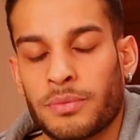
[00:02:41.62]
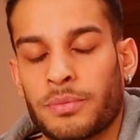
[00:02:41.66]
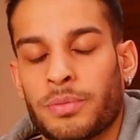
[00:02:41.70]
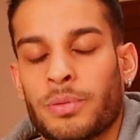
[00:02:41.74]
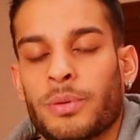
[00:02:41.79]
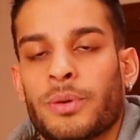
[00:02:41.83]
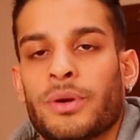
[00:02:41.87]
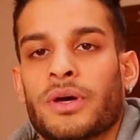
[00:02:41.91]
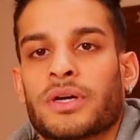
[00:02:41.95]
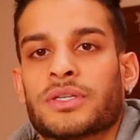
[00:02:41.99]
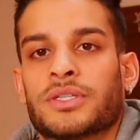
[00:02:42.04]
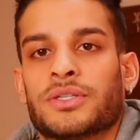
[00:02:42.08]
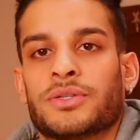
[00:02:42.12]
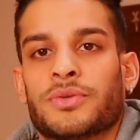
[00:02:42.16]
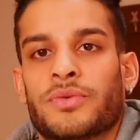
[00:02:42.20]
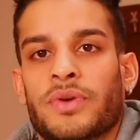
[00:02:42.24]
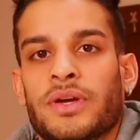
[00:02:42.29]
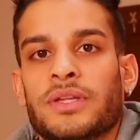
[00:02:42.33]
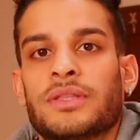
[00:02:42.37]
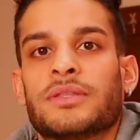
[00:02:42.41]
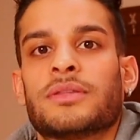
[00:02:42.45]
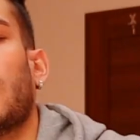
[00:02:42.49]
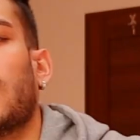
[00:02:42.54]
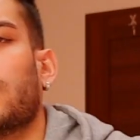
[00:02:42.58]
production,
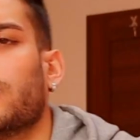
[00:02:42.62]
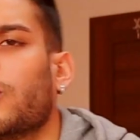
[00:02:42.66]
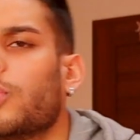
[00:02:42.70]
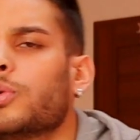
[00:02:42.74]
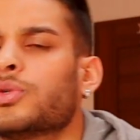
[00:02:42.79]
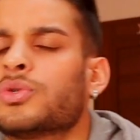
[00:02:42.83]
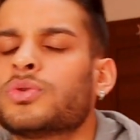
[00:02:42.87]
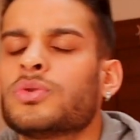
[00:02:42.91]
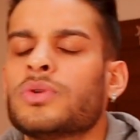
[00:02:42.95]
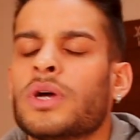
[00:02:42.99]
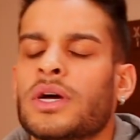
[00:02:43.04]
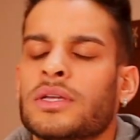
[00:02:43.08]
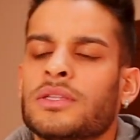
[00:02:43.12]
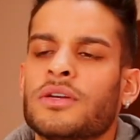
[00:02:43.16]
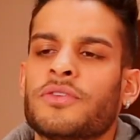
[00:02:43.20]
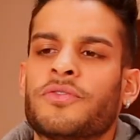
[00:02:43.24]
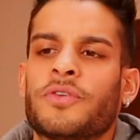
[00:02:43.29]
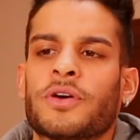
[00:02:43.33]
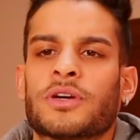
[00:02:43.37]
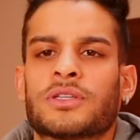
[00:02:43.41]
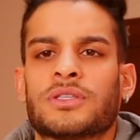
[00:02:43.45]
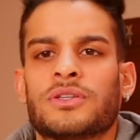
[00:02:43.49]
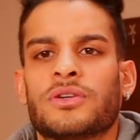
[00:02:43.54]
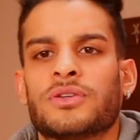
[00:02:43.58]
right? And also other
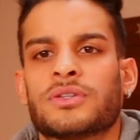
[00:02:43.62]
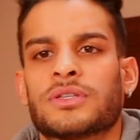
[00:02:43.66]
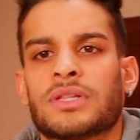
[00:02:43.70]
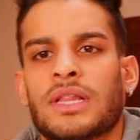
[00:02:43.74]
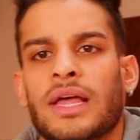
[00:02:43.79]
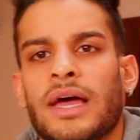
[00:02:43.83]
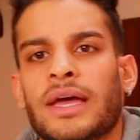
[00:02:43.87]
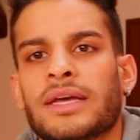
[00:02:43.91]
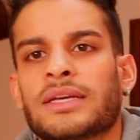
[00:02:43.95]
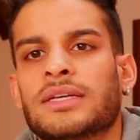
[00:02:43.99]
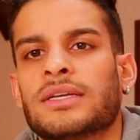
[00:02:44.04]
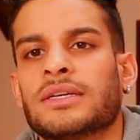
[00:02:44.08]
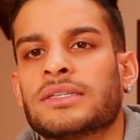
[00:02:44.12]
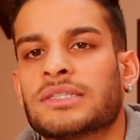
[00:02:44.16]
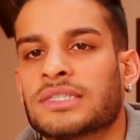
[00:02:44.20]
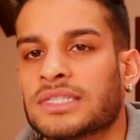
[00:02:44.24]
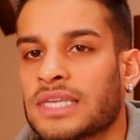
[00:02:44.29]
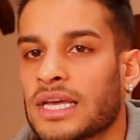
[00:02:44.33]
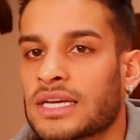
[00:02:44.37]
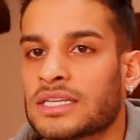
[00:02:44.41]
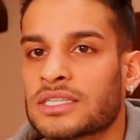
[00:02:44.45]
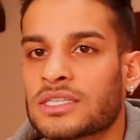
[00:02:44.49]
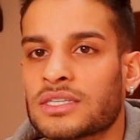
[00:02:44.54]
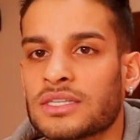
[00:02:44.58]
factors like
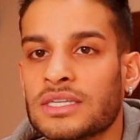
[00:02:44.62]
sex,